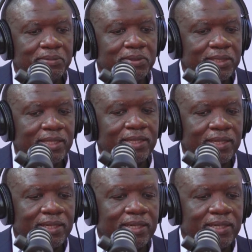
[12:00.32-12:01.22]
was in
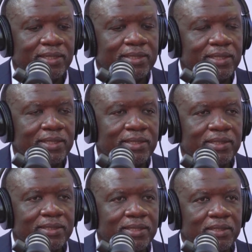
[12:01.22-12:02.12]
that guarantee
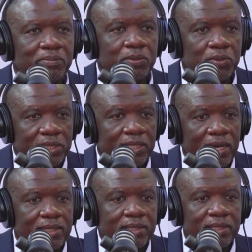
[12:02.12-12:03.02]
statement was
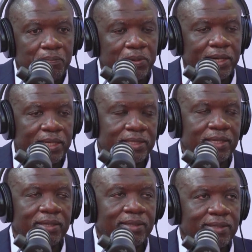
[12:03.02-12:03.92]
us
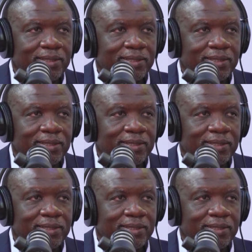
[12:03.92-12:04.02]
separating